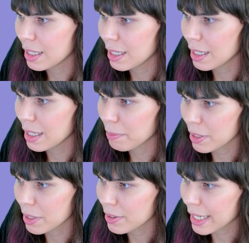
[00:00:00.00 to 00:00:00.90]

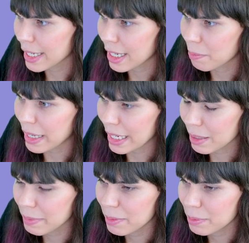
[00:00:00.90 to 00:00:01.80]
Implode, like how
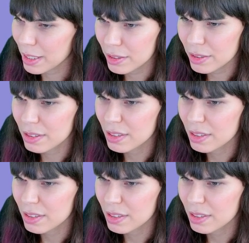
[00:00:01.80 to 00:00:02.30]
Pac-Man implodes.